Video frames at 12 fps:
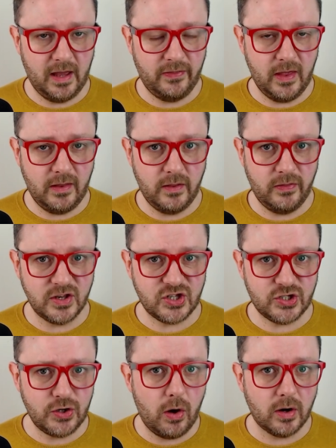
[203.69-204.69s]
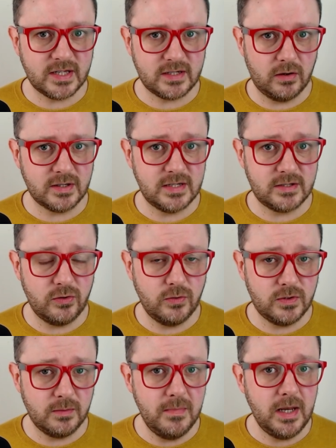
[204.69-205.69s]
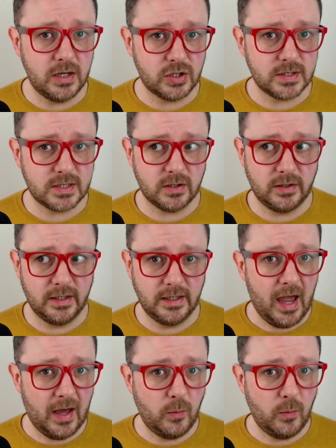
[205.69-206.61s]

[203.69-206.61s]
And then the stock started to diminish suddenly,